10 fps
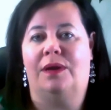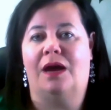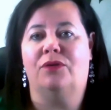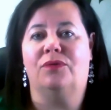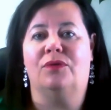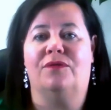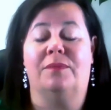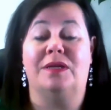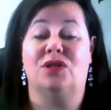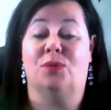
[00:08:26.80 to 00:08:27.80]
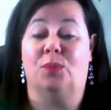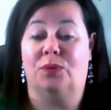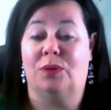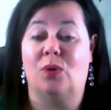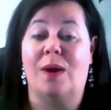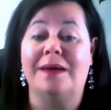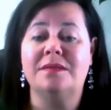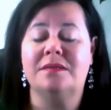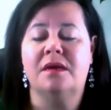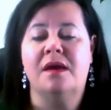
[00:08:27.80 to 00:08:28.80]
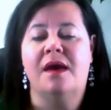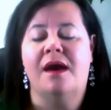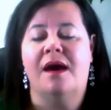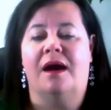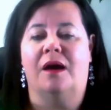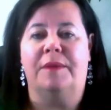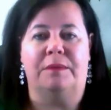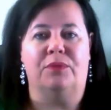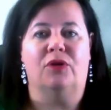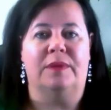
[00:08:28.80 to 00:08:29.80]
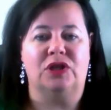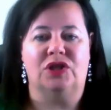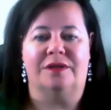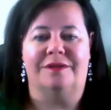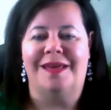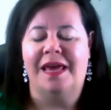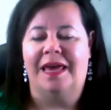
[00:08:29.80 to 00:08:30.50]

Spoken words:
gather their information with requests and permission,